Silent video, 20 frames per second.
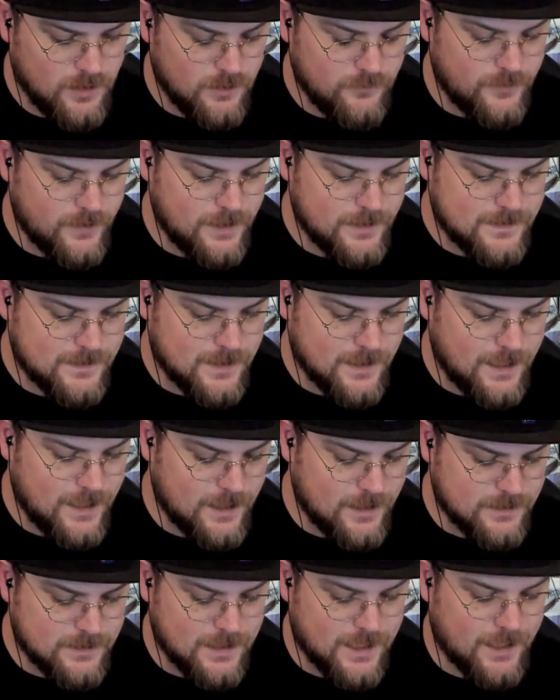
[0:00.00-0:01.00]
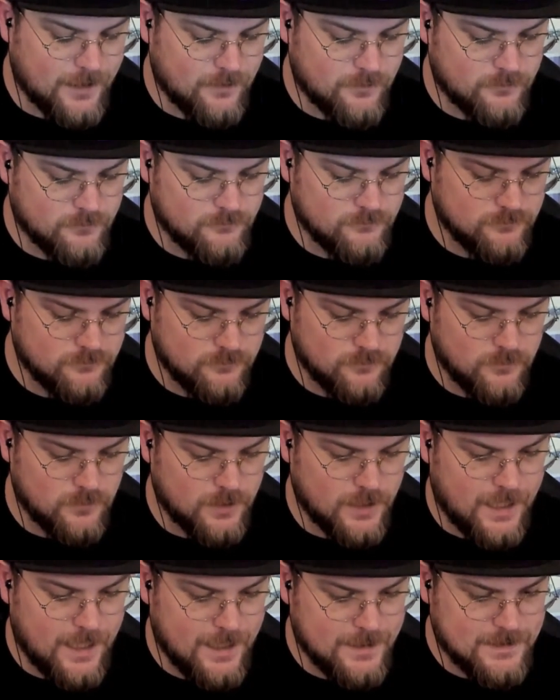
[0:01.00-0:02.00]
Heads, they can't attack.
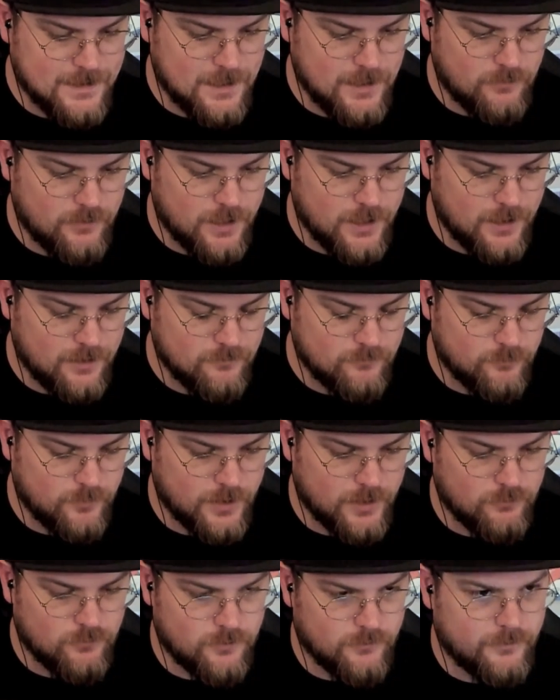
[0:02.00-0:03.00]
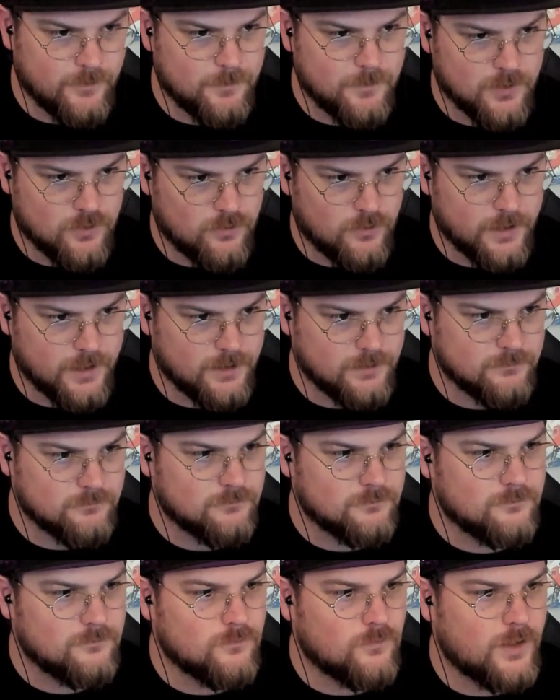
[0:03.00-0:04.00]
They can't anyway, but we'll flip the coin.
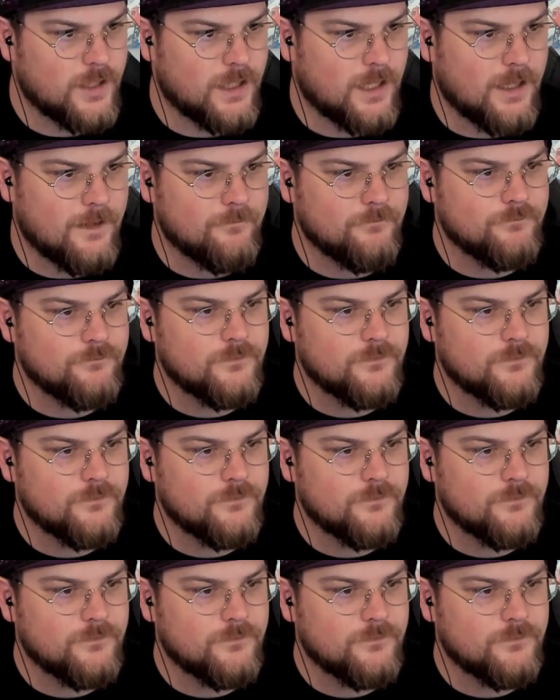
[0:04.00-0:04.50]
Why not?